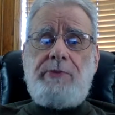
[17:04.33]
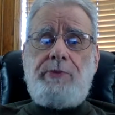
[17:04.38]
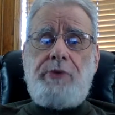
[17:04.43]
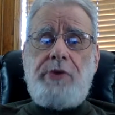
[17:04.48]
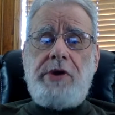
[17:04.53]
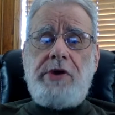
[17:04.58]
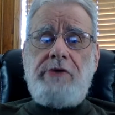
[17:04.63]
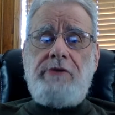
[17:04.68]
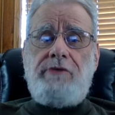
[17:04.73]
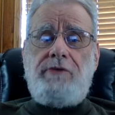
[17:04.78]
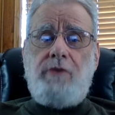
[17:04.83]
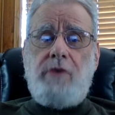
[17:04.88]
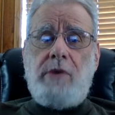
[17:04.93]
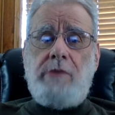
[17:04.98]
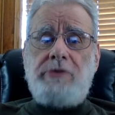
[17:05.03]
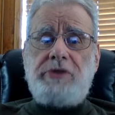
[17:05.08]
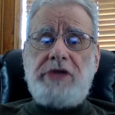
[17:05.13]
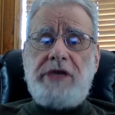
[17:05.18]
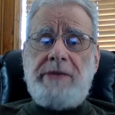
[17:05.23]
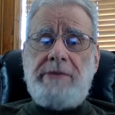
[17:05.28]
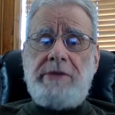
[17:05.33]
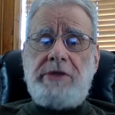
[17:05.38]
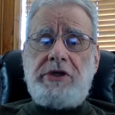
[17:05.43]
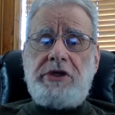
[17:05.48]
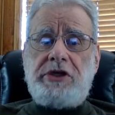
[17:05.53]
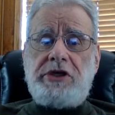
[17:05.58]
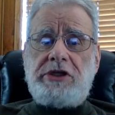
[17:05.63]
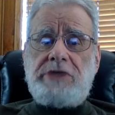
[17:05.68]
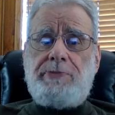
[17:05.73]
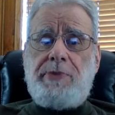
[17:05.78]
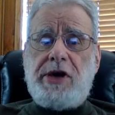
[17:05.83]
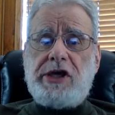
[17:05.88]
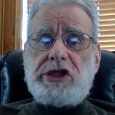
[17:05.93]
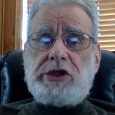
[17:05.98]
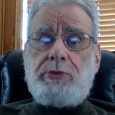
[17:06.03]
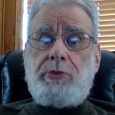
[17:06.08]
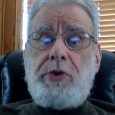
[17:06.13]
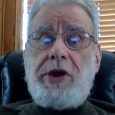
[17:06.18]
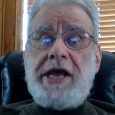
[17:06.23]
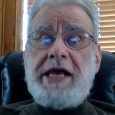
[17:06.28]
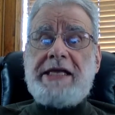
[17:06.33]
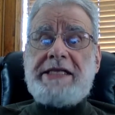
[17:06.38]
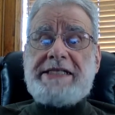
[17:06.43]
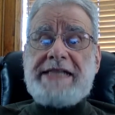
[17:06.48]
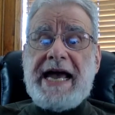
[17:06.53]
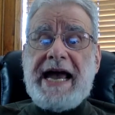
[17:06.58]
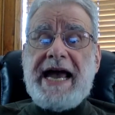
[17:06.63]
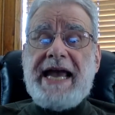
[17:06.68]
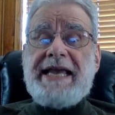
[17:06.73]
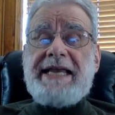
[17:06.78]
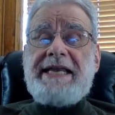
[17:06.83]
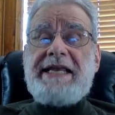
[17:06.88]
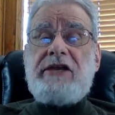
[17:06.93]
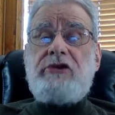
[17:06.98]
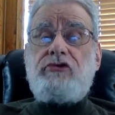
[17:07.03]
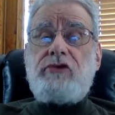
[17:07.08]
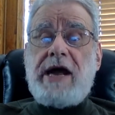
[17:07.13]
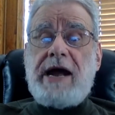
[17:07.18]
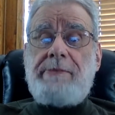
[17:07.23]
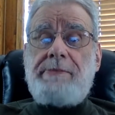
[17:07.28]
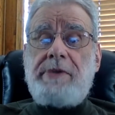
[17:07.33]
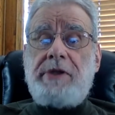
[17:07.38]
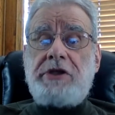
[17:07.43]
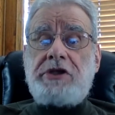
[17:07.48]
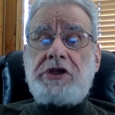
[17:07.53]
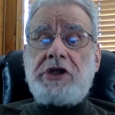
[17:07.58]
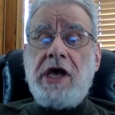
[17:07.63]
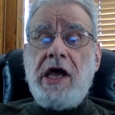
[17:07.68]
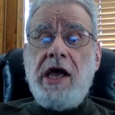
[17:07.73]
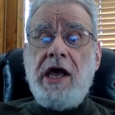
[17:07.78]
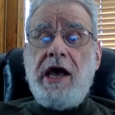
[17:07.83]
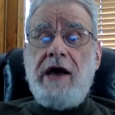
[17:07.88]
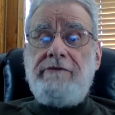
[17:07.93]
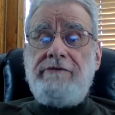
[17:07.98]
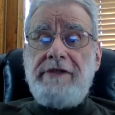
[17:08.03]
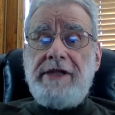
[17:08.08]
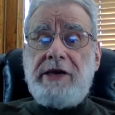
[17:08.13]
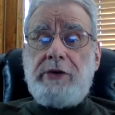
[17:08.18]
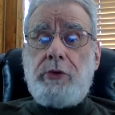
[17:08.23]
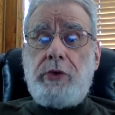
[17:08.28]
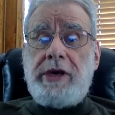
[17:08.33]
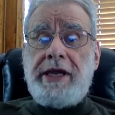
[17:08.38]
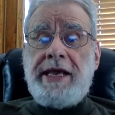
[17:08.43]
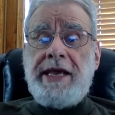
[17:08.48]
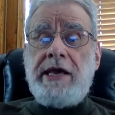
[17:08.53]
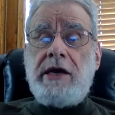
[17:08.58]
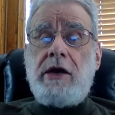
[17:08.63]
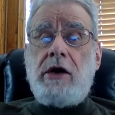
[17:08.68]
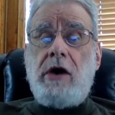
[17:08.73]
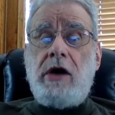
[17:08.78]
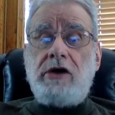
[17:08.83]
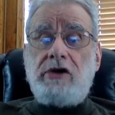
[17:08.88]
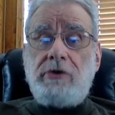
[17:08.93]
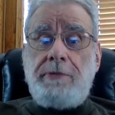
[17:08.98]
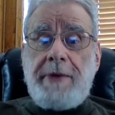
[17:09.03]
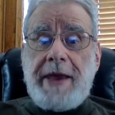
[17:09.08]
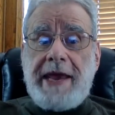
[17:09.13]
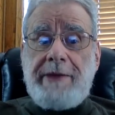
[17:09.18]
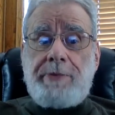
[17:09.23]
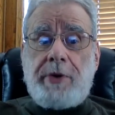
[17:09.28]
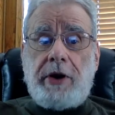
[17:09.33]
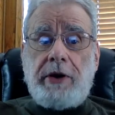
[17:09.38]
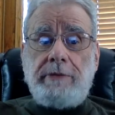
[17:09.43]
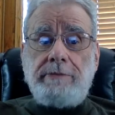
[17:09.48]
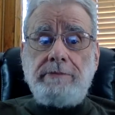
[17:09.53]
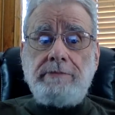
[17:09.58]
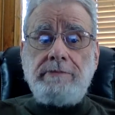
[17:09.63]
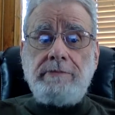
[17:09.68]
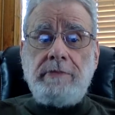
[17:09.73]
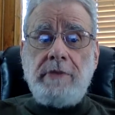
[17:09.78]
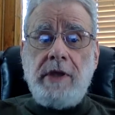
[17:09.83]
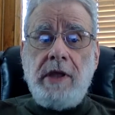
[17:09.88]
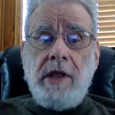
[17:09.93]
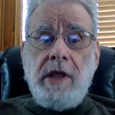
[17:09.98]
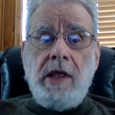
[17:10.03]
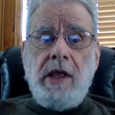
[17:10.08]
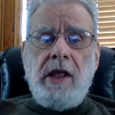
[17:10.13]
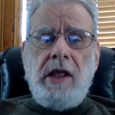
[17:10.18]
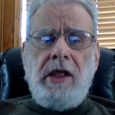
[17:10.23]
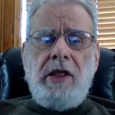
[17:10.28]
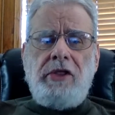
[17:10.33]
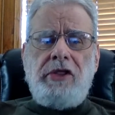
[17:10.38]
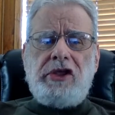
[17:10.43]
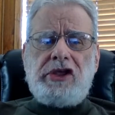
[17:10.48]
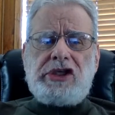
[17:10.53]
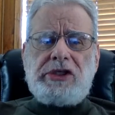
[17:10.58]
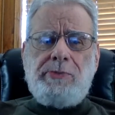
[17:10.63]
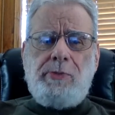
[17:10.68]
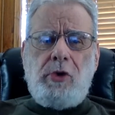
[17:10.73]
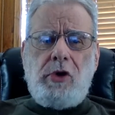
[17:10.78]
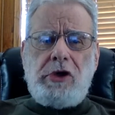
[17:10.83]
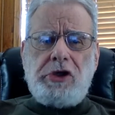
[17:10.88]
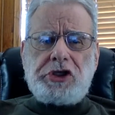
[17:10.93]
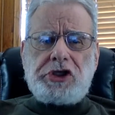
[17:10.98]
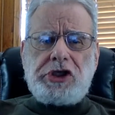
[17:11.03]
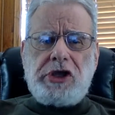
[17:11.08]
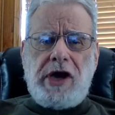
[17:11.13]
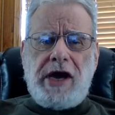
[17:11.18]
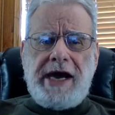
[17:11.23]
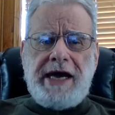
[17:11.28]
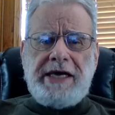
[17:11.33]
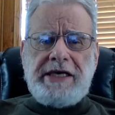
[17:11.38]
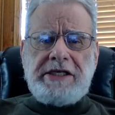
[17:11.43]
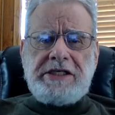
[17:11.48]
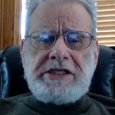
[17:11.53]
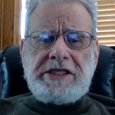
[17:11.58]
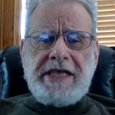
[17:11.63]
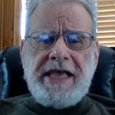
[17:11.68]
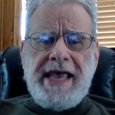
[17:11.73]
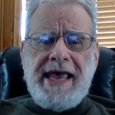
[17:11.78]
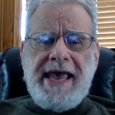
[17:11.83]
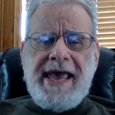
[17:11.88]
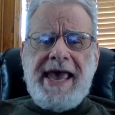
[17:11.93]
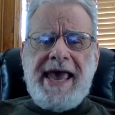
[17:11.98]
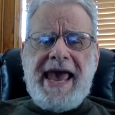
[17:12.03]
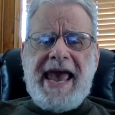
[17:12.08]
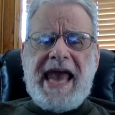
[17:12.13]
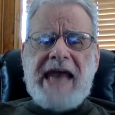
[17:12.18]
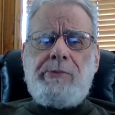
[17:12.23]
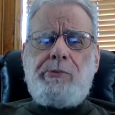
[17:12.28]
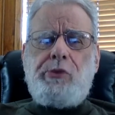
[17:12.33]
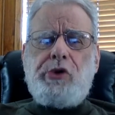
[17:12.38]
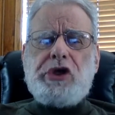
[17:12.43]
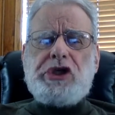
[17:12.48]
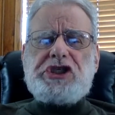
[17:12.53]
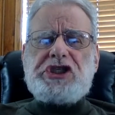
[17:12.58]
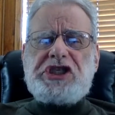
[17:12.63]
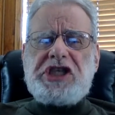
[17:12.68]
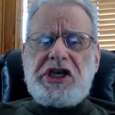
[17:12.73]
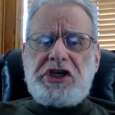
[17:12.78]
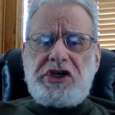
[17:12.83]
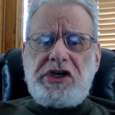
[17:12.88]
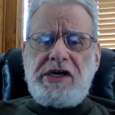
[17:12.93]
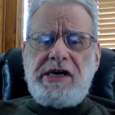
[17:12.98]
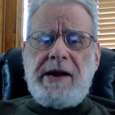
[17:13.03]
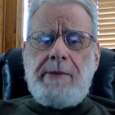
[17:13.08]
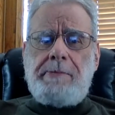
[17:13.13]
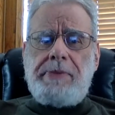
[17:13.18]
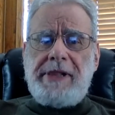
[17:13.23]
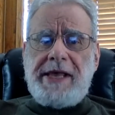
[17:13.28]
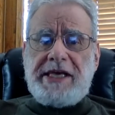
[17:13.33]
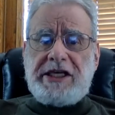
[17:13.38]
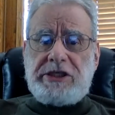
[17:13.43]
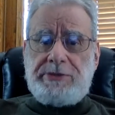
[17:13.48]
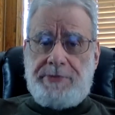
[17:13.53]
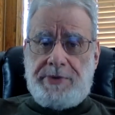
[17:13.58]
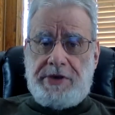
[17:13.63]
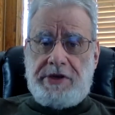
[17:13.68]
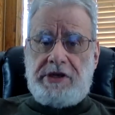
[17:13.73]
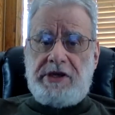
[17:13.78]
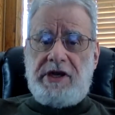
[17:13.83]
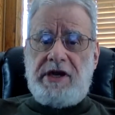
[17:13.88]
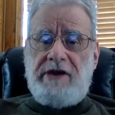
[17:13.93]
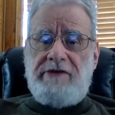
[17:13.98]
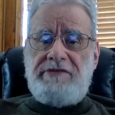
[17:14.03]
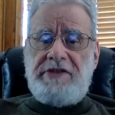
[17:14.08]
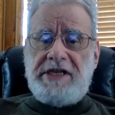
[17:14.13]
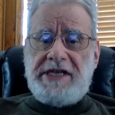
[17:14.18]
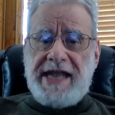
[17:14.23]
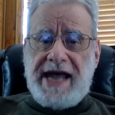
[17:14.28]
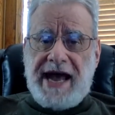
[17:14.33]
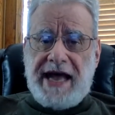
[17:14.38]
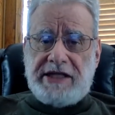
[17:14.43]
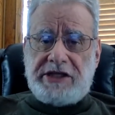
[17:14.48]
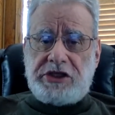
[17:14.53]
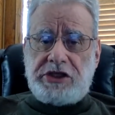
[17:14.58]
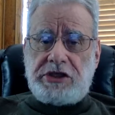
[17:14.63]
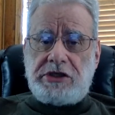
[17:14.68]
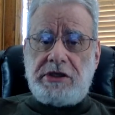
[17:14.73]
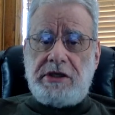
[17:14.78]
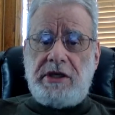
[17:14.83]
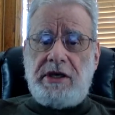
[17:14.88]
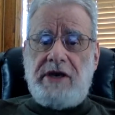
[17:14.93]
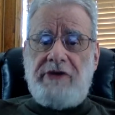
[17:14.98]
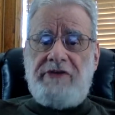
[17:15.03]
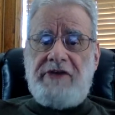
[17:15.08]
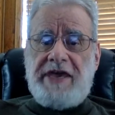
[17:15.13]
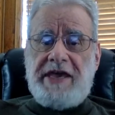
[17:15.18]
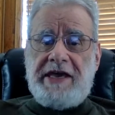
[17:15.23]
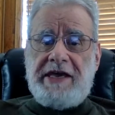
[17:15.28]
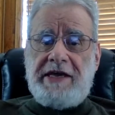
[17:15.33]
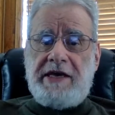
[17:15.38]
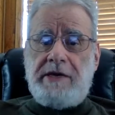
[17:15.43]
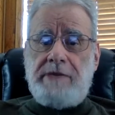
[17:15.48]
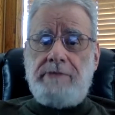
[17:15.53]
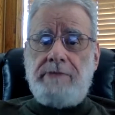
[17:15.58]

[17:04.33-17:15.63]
printer forms images by spraying tiny droplets of liquid ink onto paper. The small size and precision placement of the dots of ink